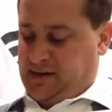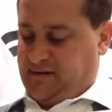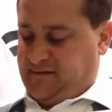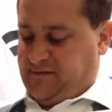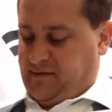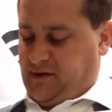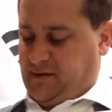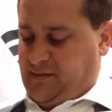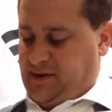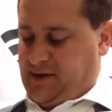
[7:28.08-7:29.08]
The
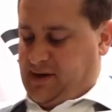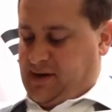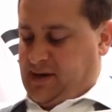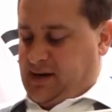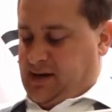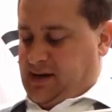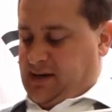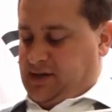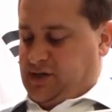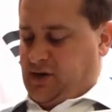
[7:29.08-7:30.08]
verb
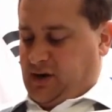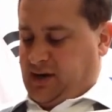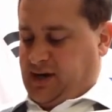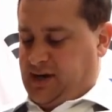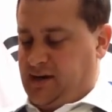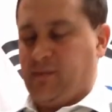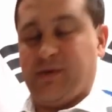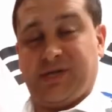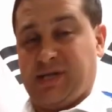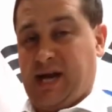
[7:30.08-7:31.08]
took,
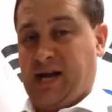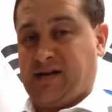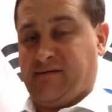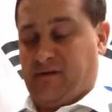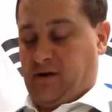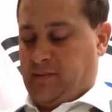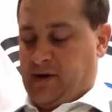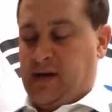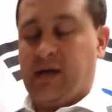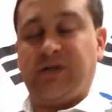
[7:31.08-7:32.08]
which is an active verb,
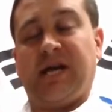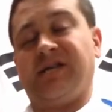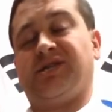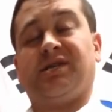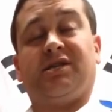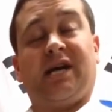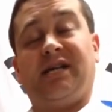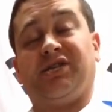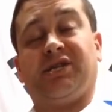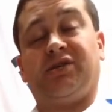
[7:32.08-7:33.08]

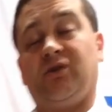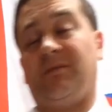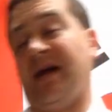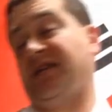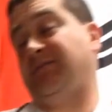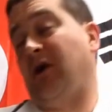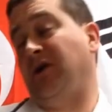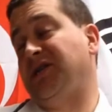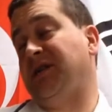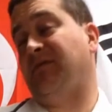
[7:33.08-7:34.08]
changes into a past
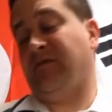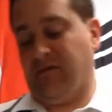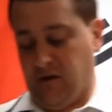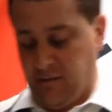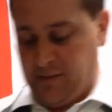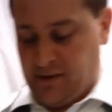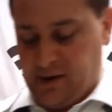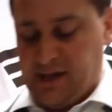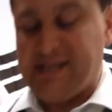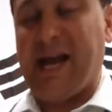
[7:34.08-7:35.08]
participle verb,
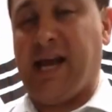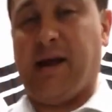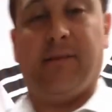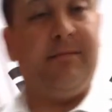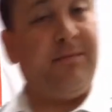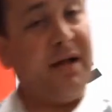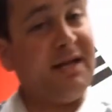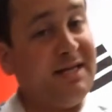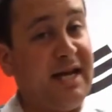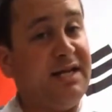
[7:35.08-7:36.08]
taken, but
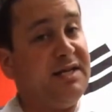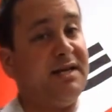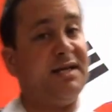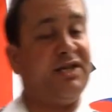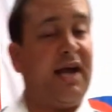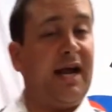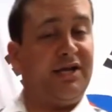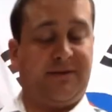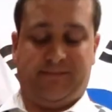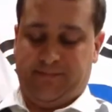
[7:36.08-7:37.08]
the tense doesn't change.